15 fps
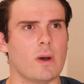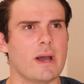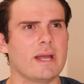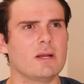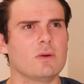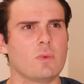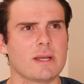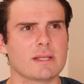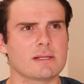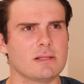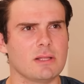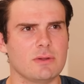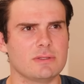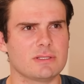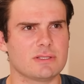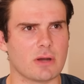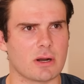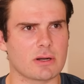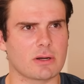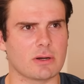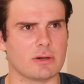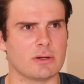are wet clothes
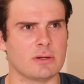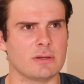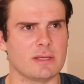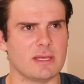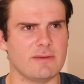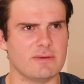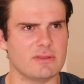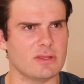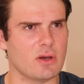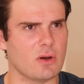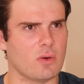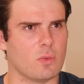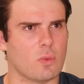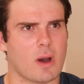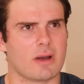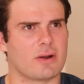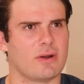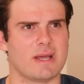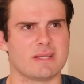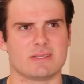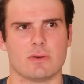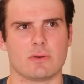darker, even though water
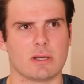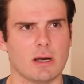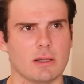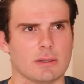has no color?